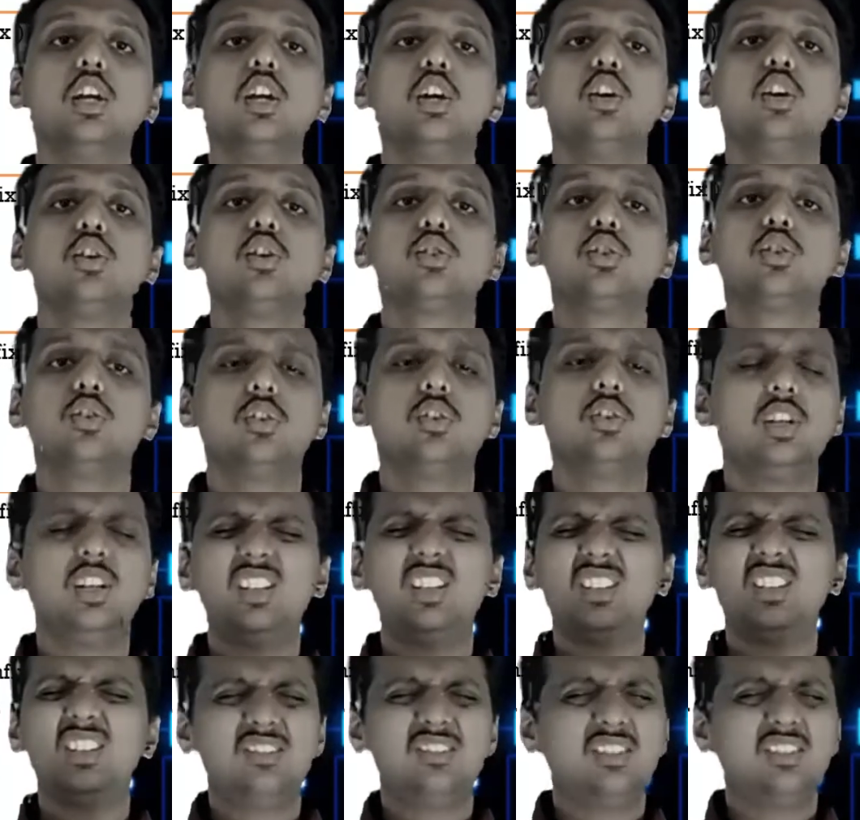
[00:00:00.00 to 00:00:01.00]
So
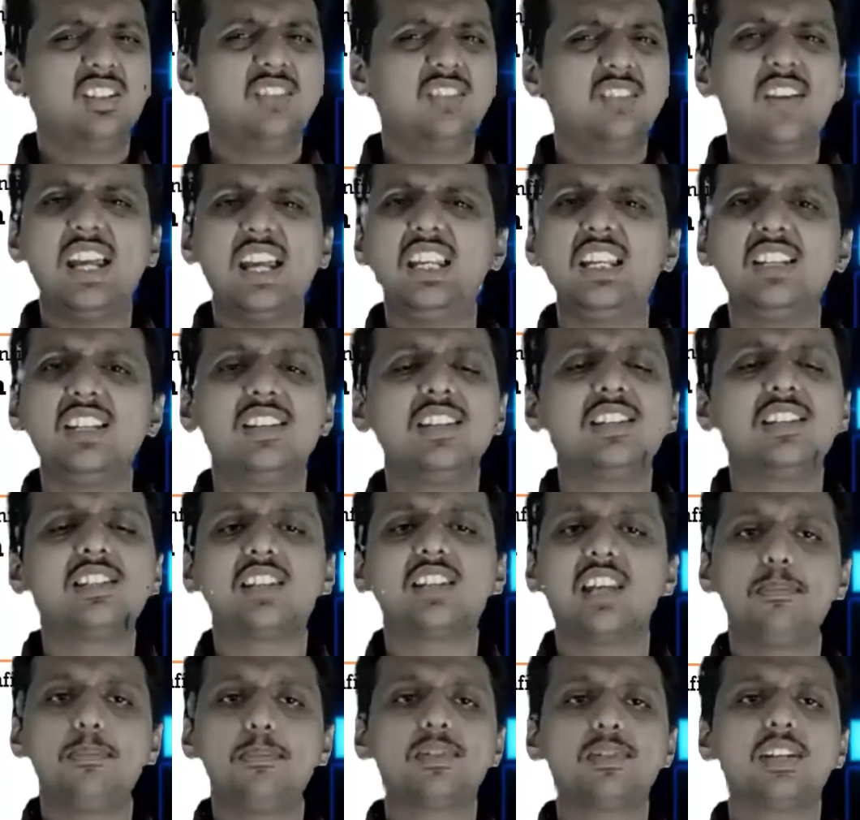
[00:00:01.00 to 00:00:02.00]
very easy
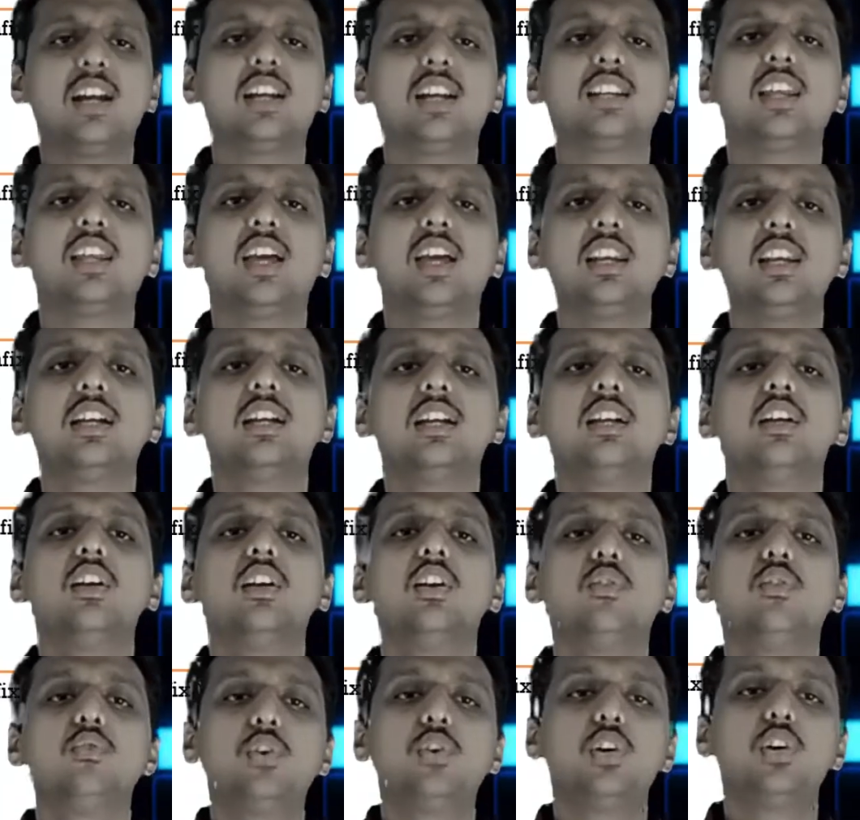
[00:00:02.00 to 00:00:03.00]
steps are there.
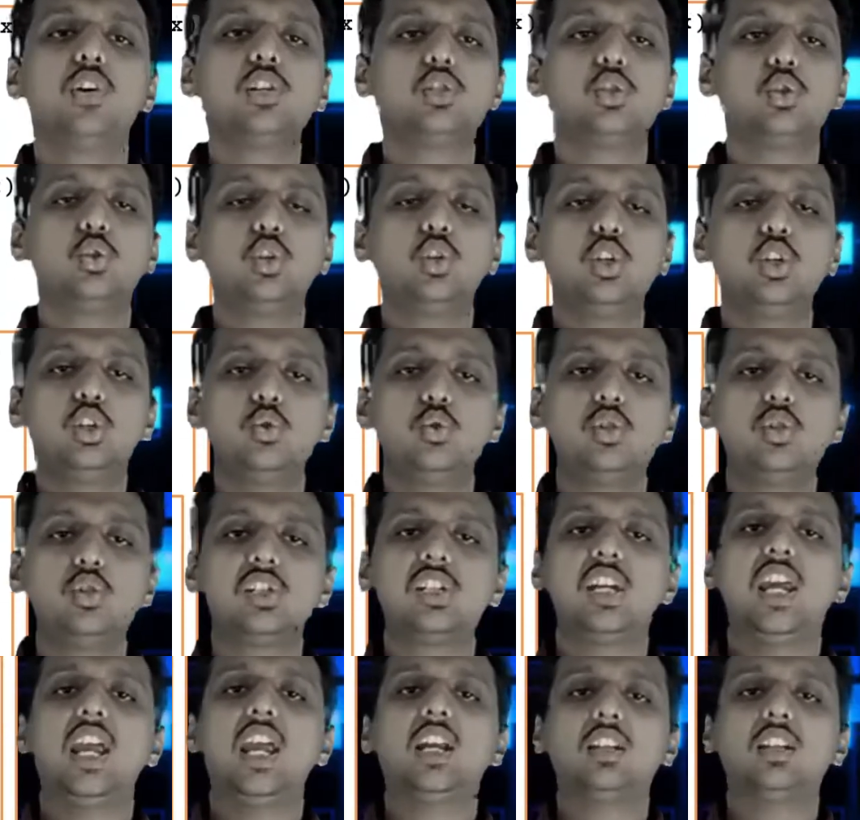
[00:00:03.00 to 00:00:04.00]
First, you need to
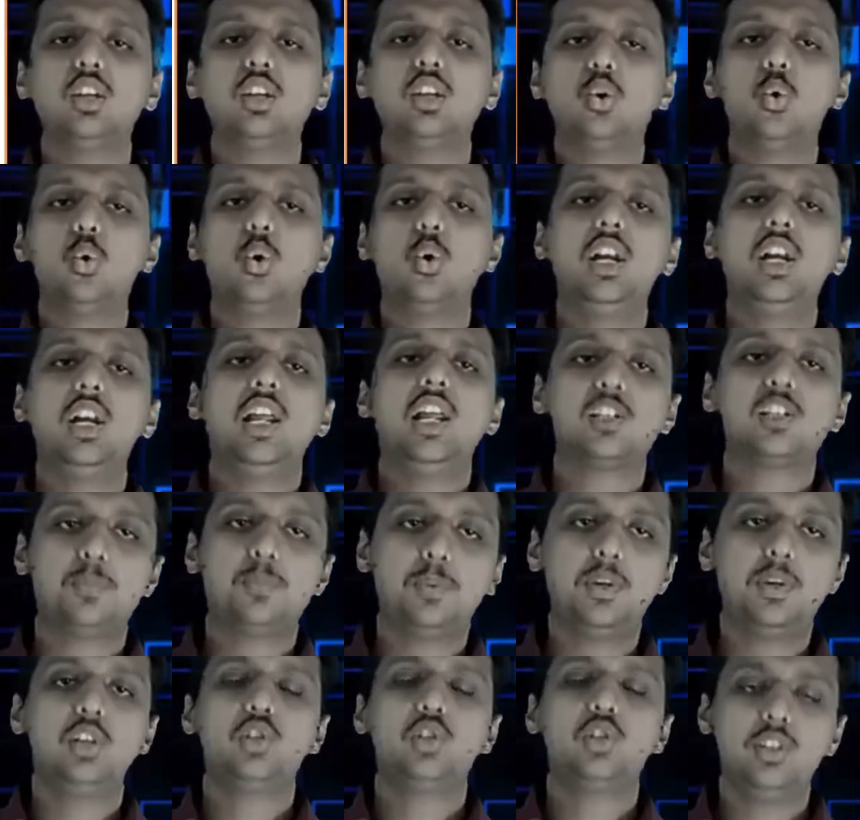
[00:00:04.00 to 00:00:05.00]
check the whole
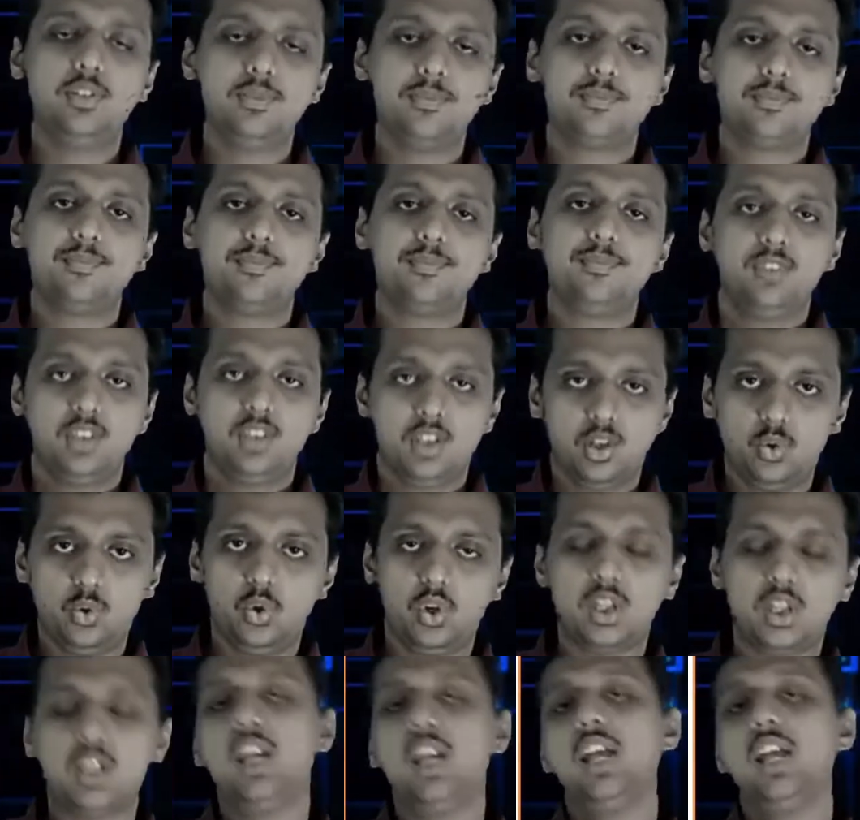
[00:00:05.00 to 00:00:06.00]
expression.
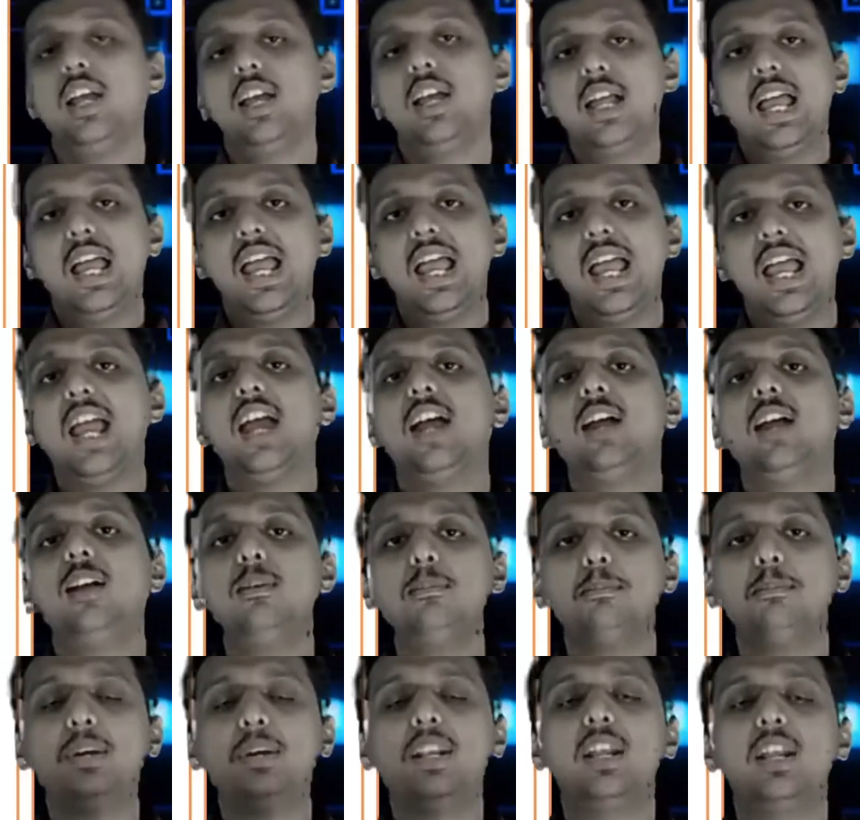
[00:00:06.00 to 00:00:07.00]
Okay, and
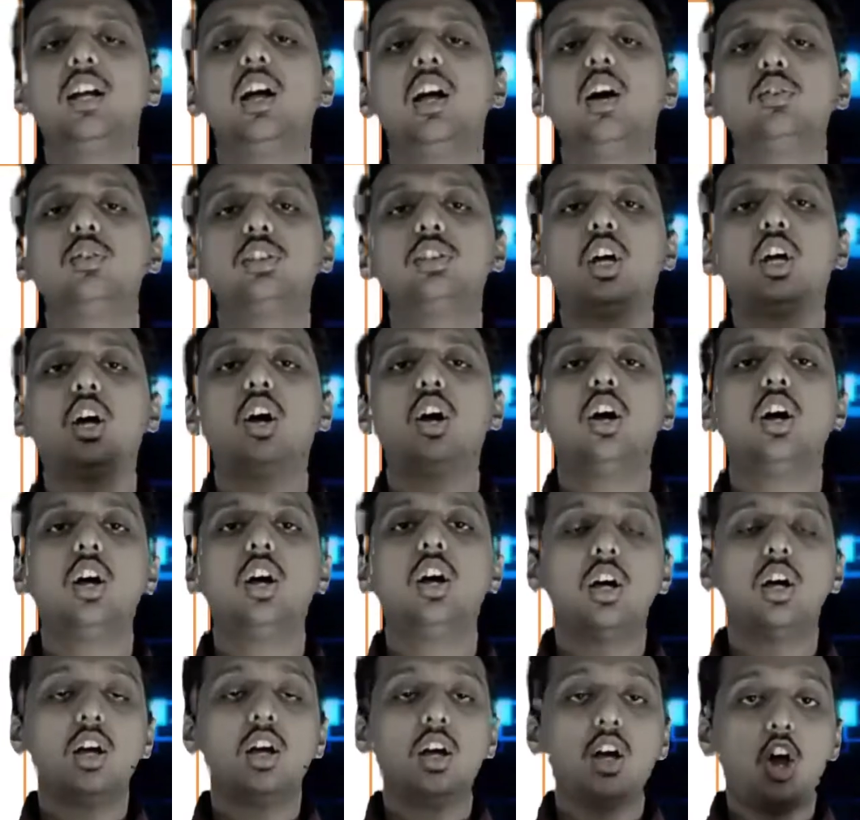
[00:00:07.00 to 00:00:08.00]
bring out the
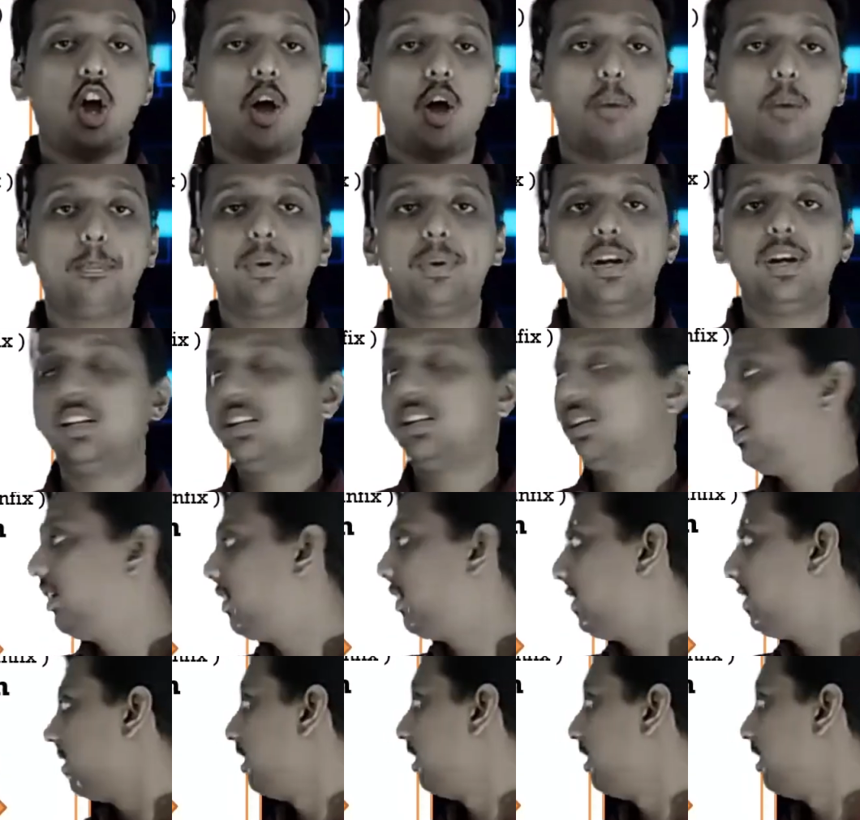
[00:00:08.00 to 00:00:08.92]
operator